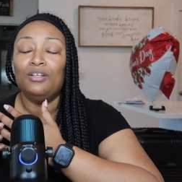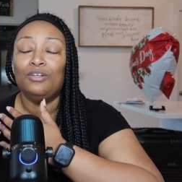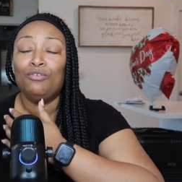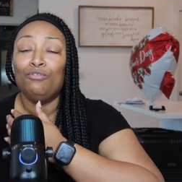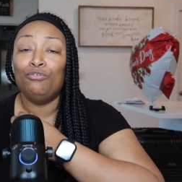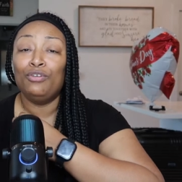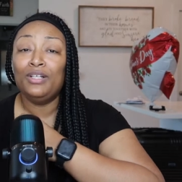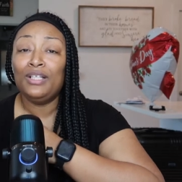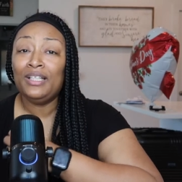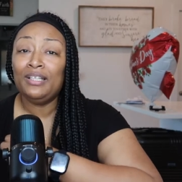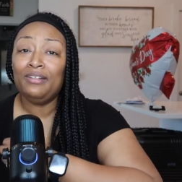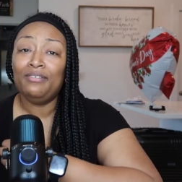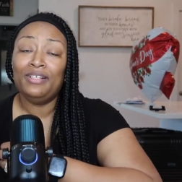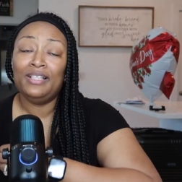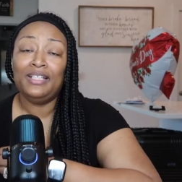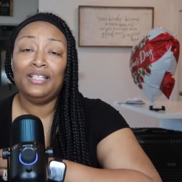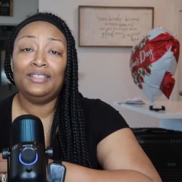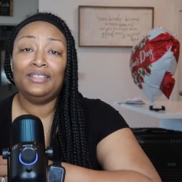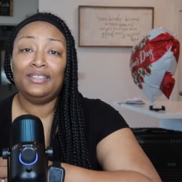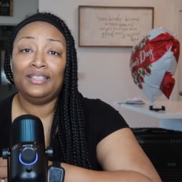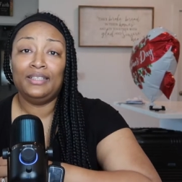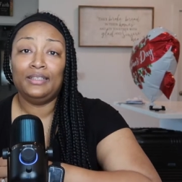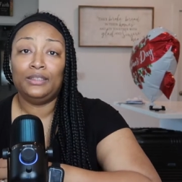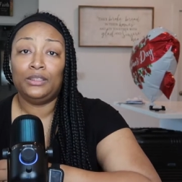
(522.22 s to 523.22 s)
really, really
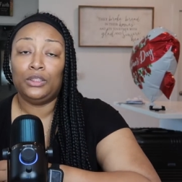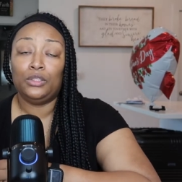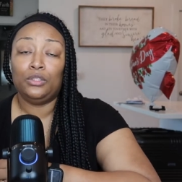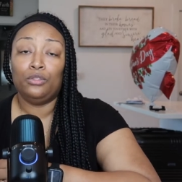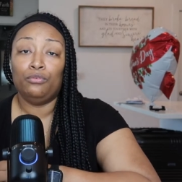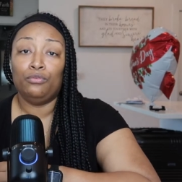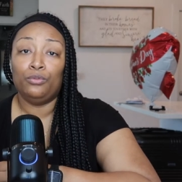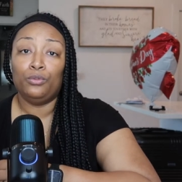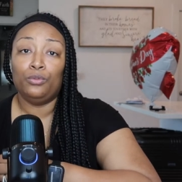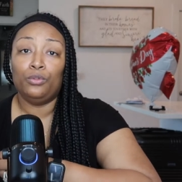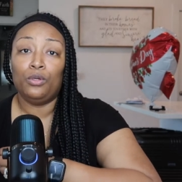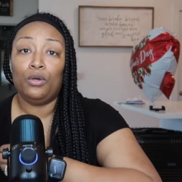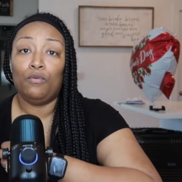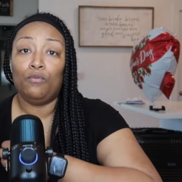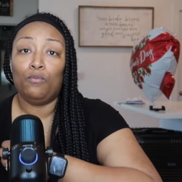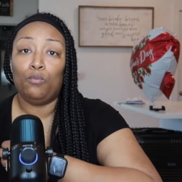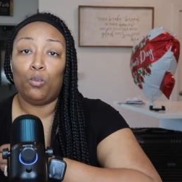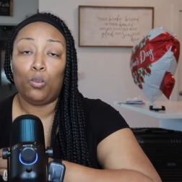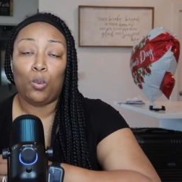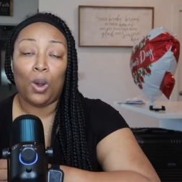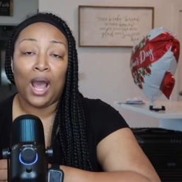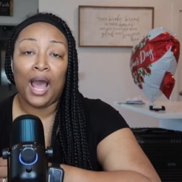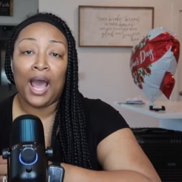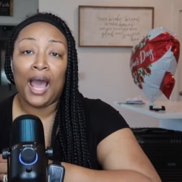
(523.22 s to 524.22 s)
dig to the root
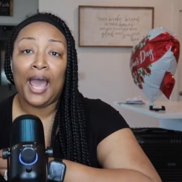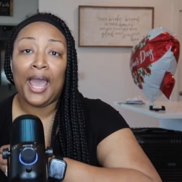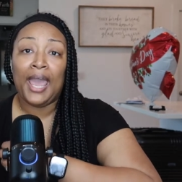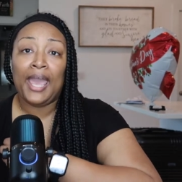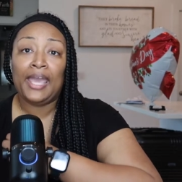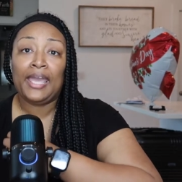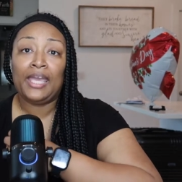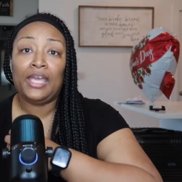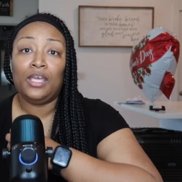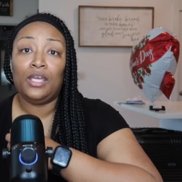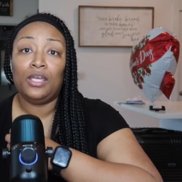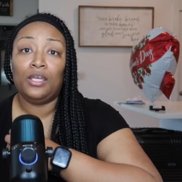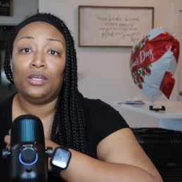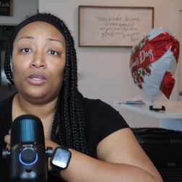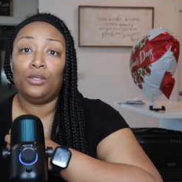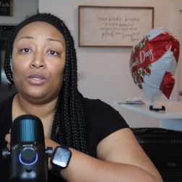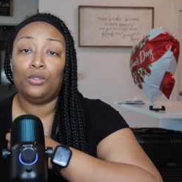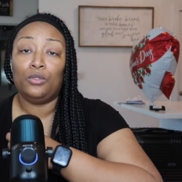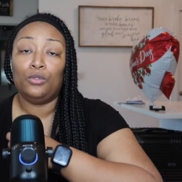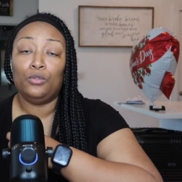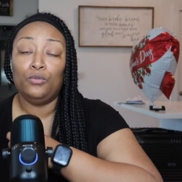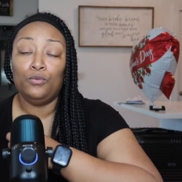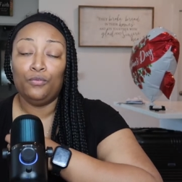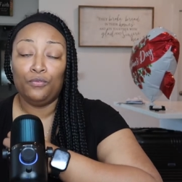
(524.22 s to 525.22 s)
of why
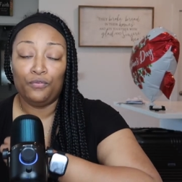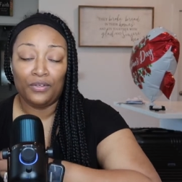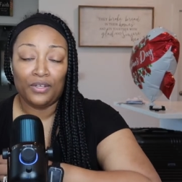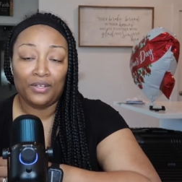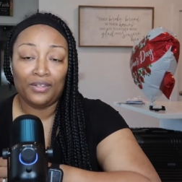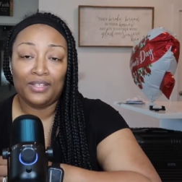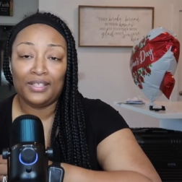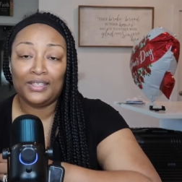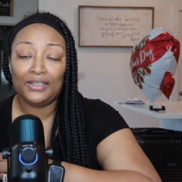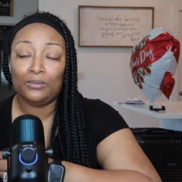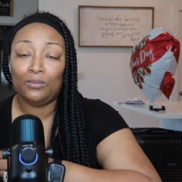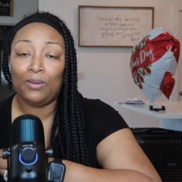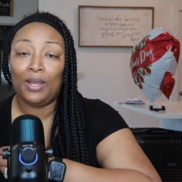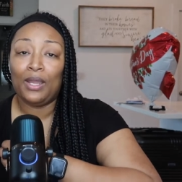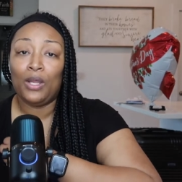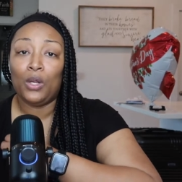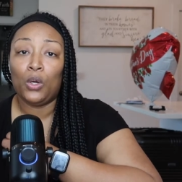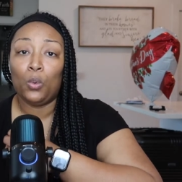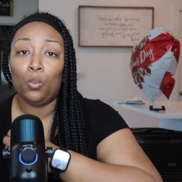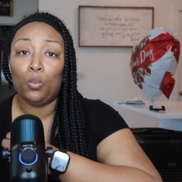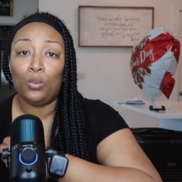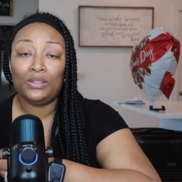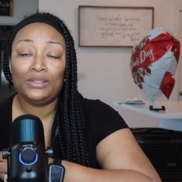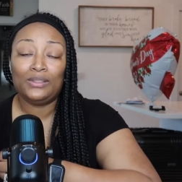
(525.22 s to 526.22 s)
you feel this way
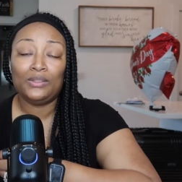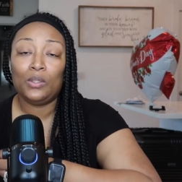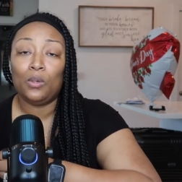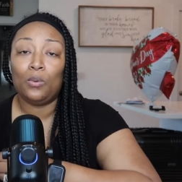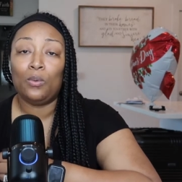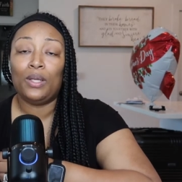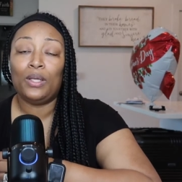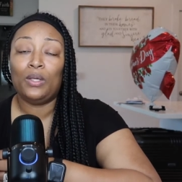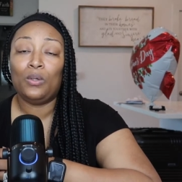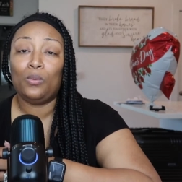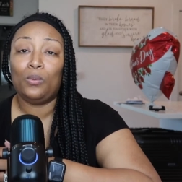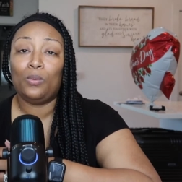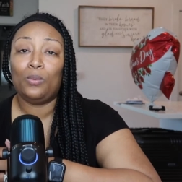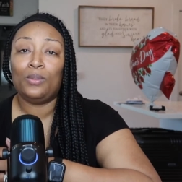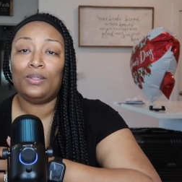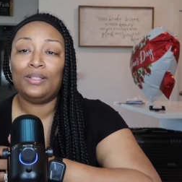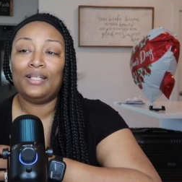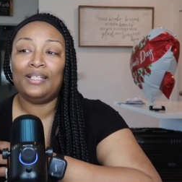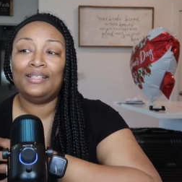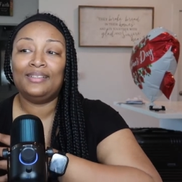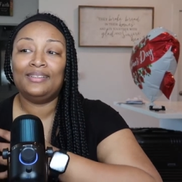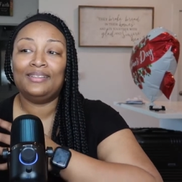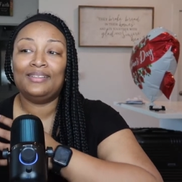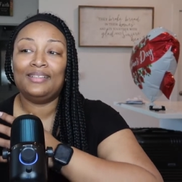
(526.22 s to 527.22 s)
or what's going on
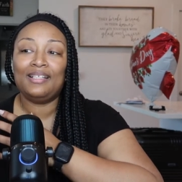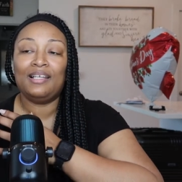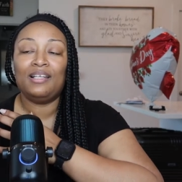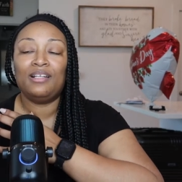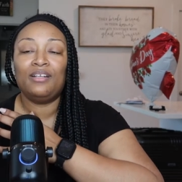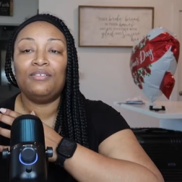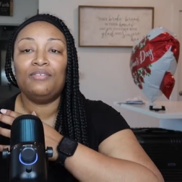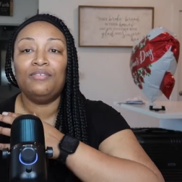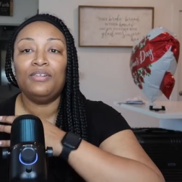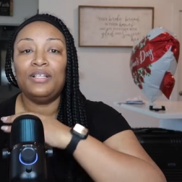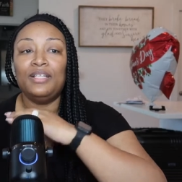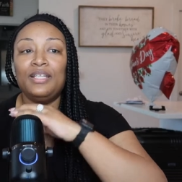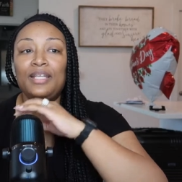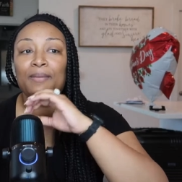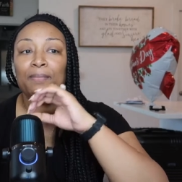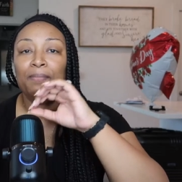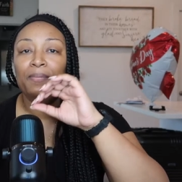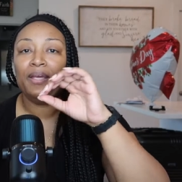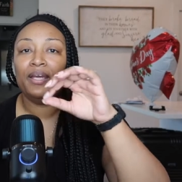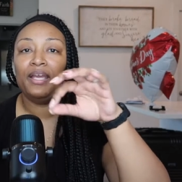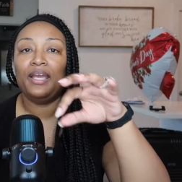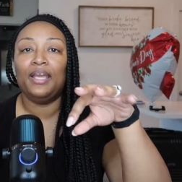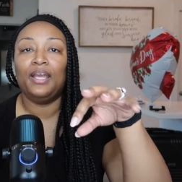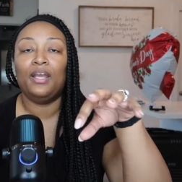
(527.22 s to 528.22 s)
instead of
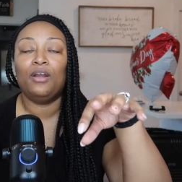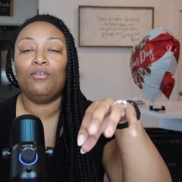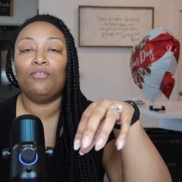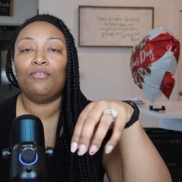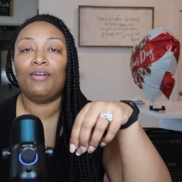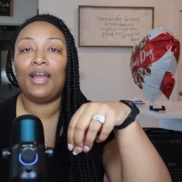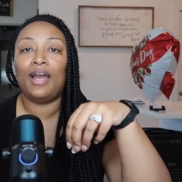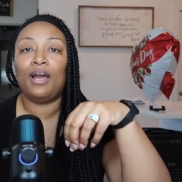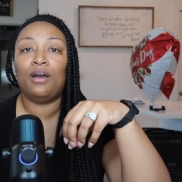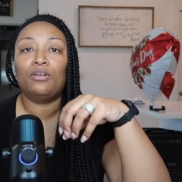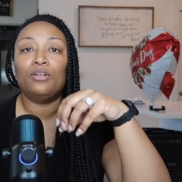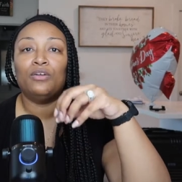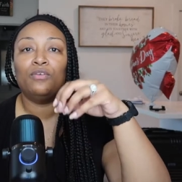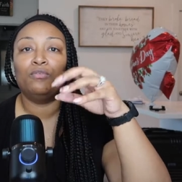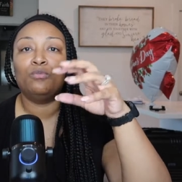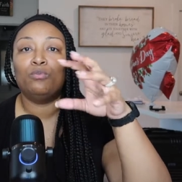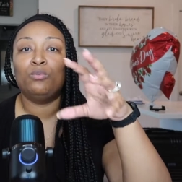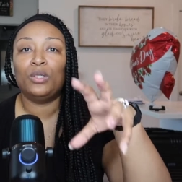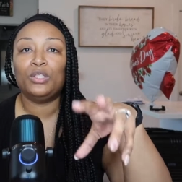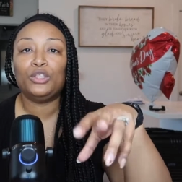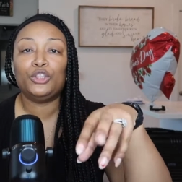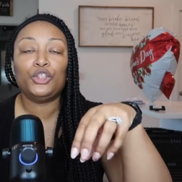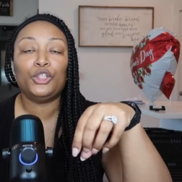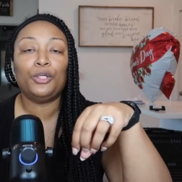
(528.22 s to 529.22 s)
nitpicking around of
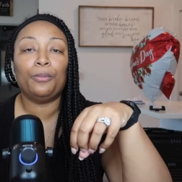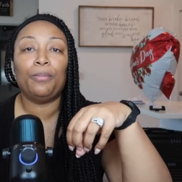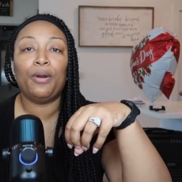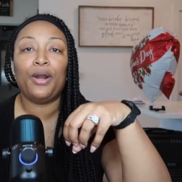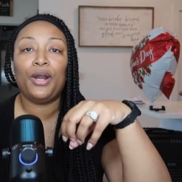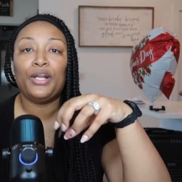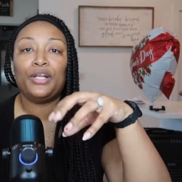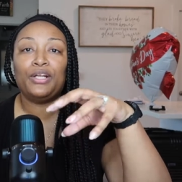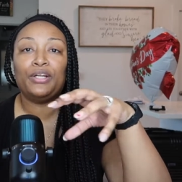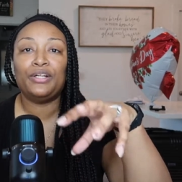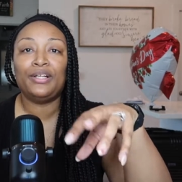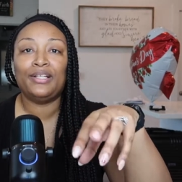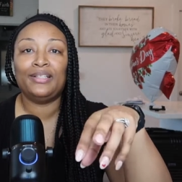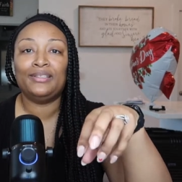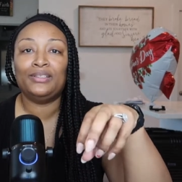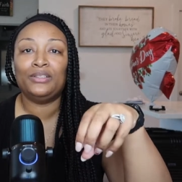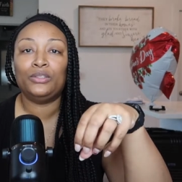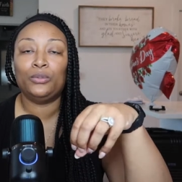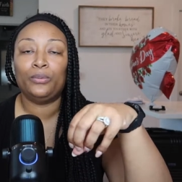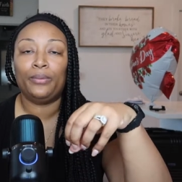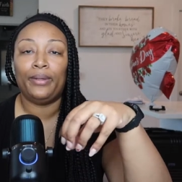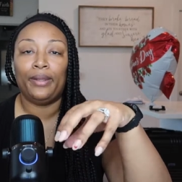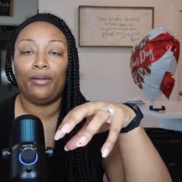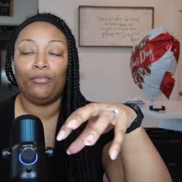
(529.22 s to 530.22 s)
what your partner is
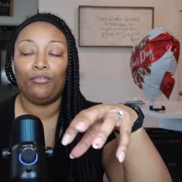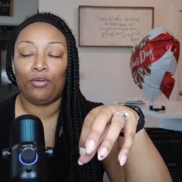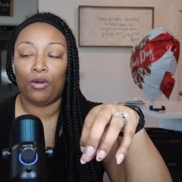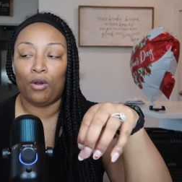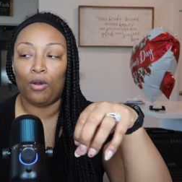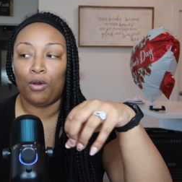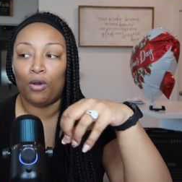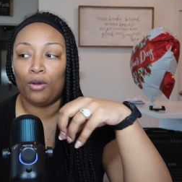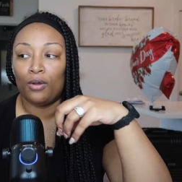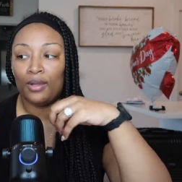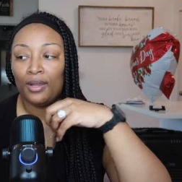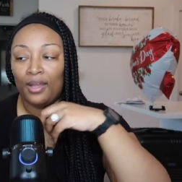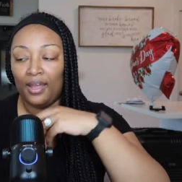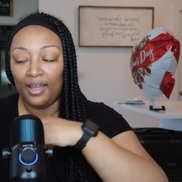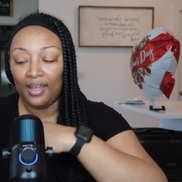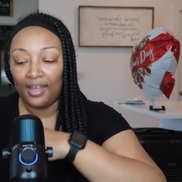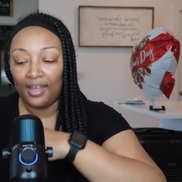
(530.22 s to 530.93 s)
doing wrong.